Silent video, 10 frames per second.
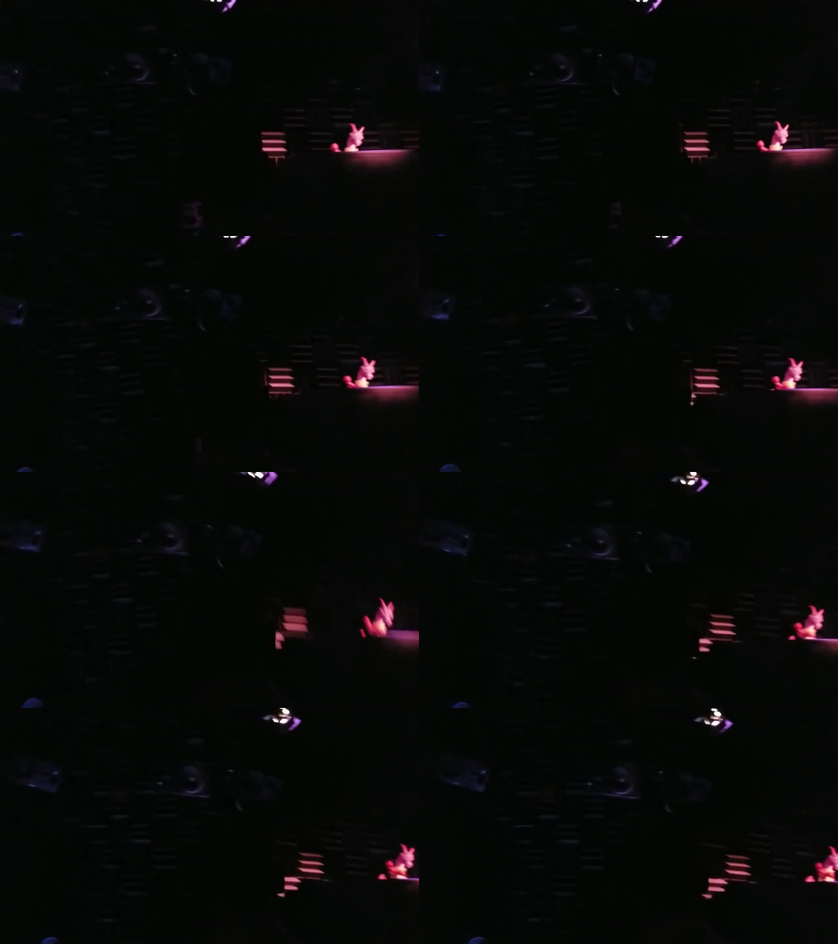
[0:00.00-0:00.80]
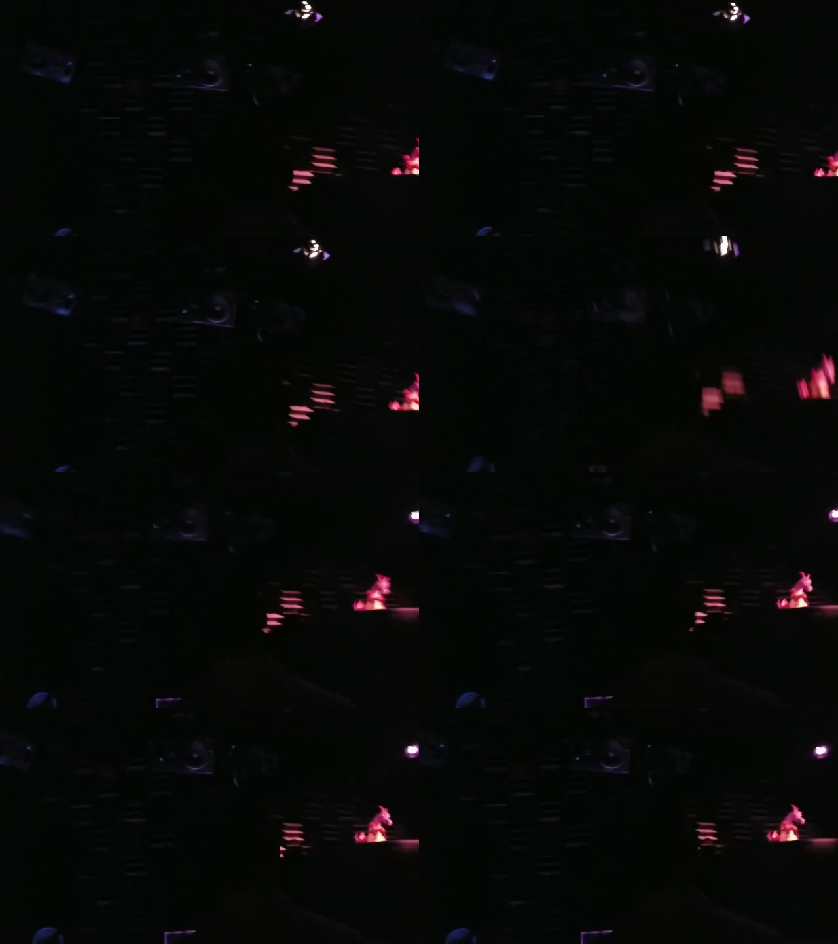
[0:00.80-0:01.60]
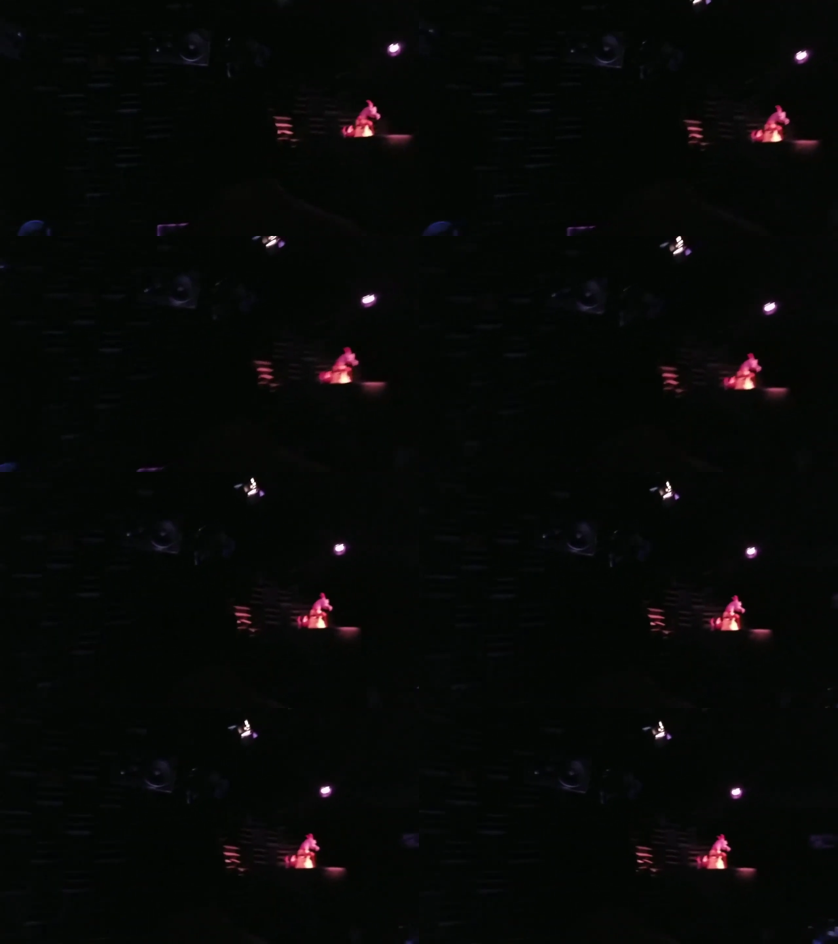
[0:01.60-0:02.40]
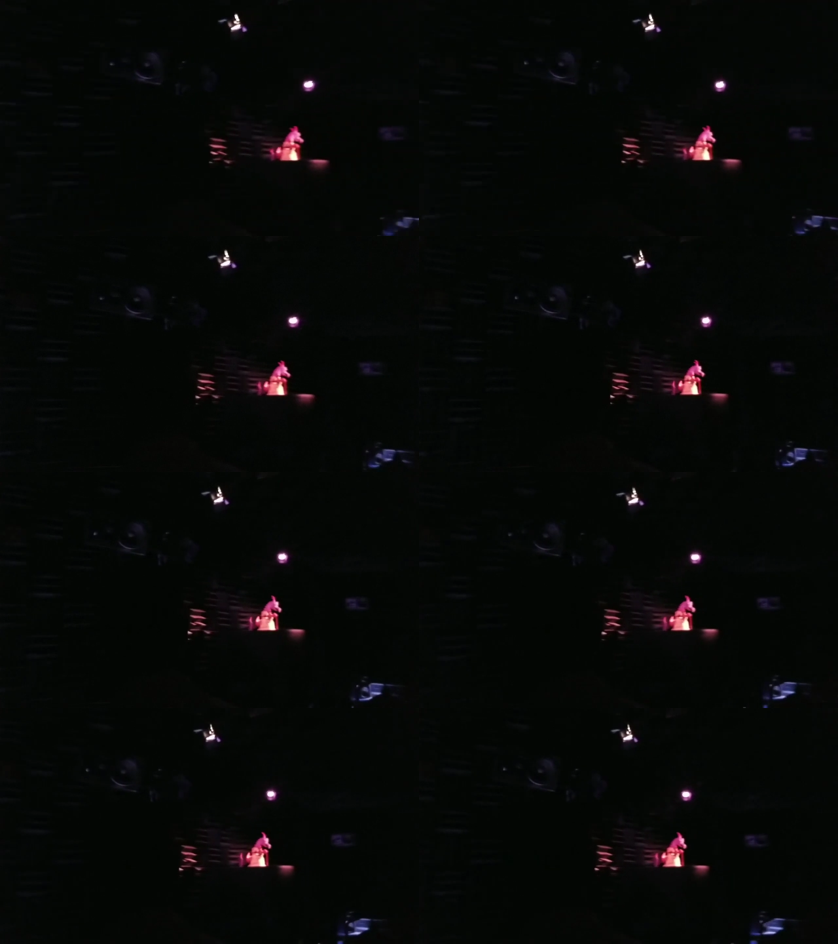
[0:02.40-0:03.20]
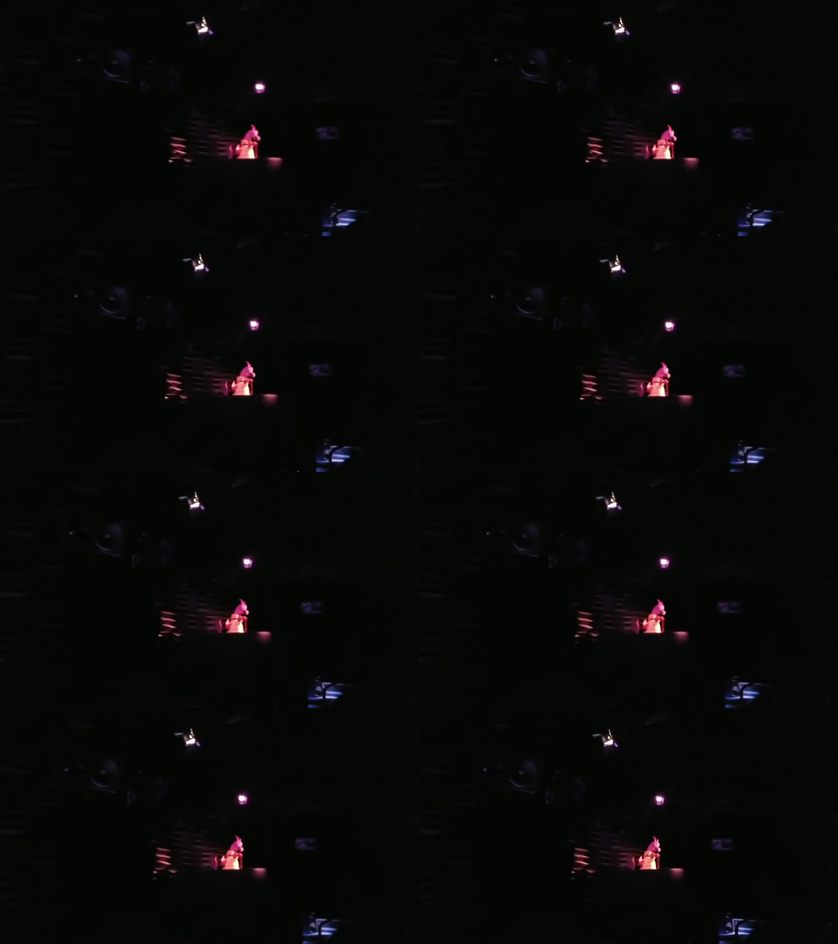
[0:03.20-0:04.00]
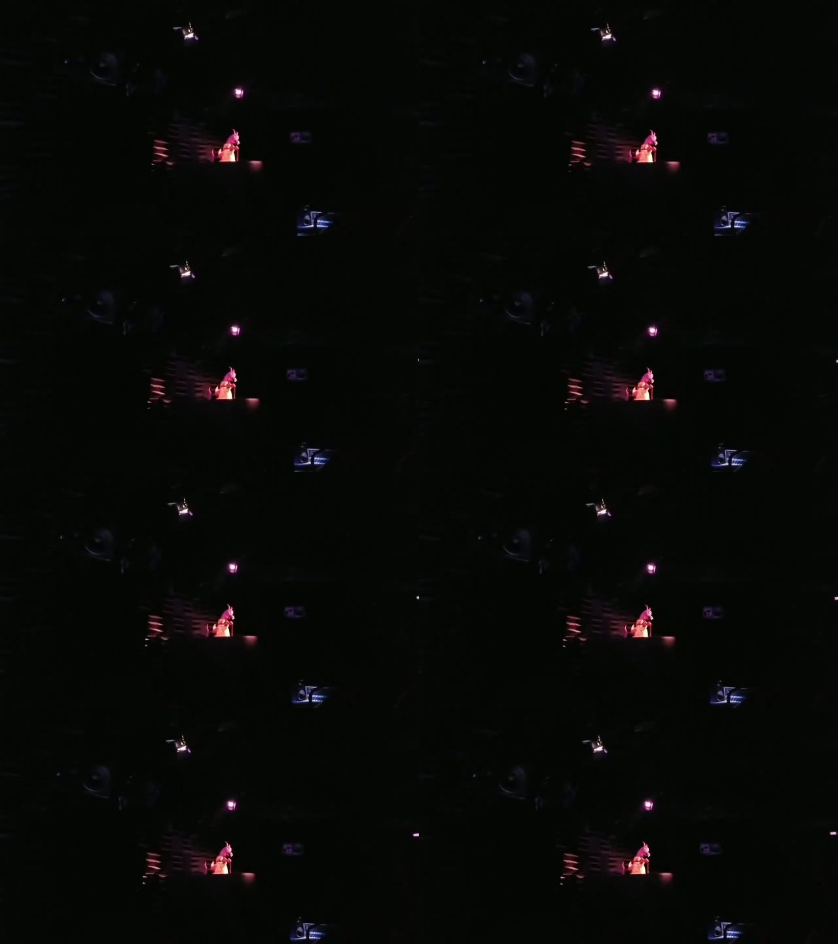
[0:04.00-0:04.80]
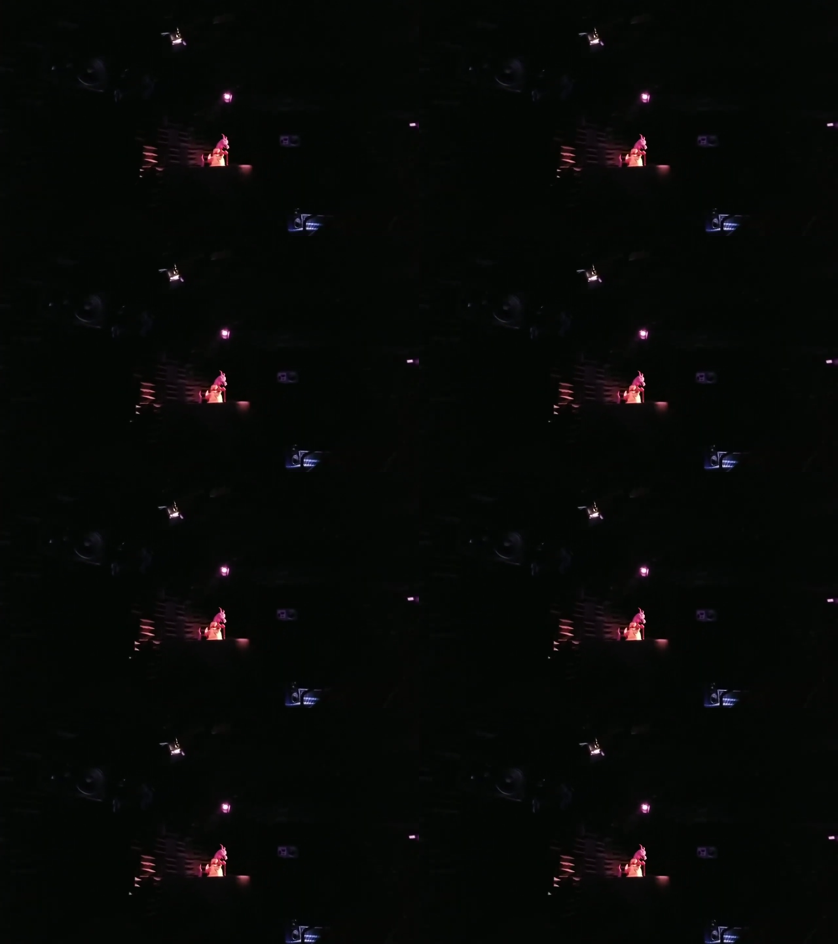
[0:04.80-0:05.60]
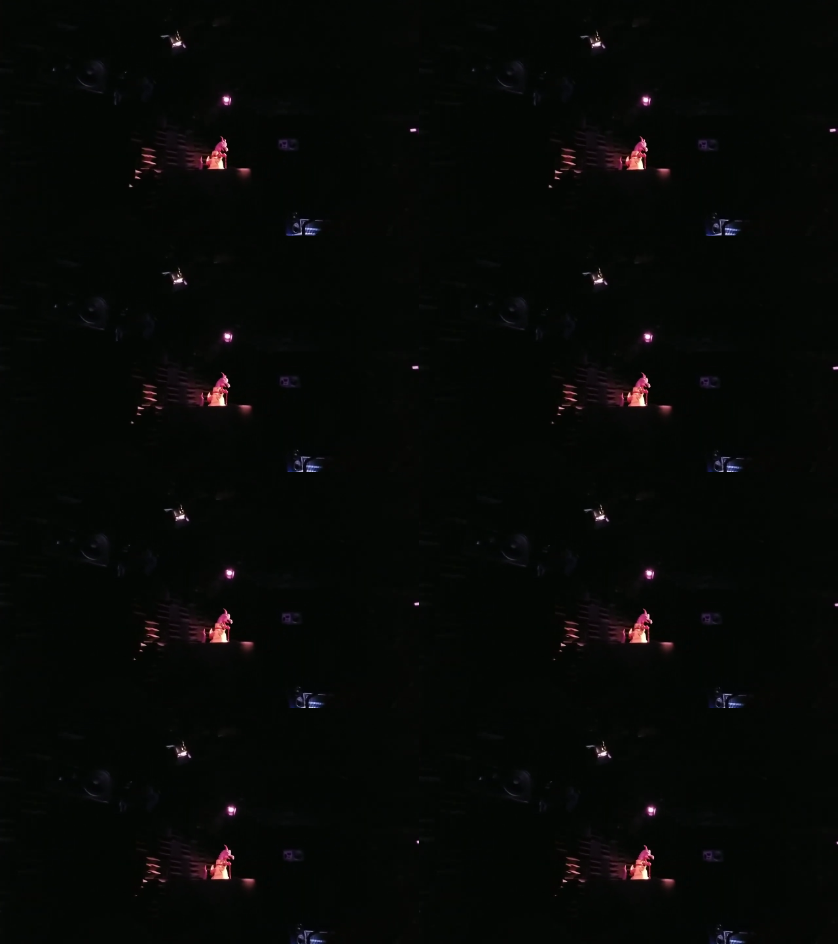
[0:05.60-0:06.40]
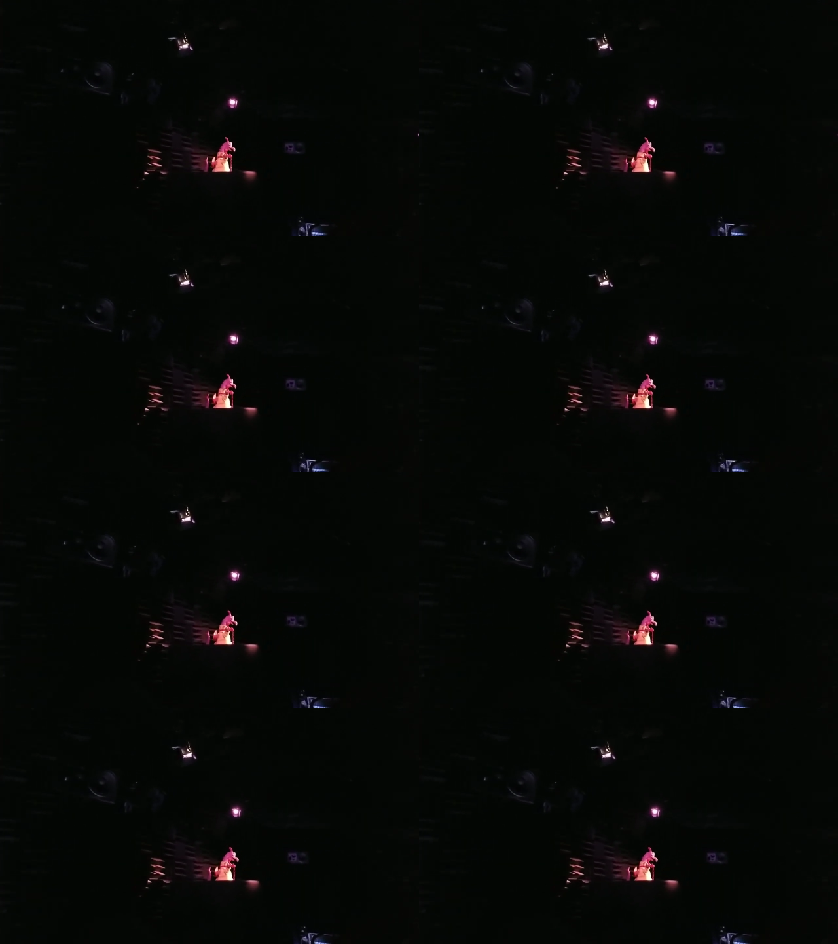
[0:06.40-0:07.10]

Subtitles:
(no speaker visible)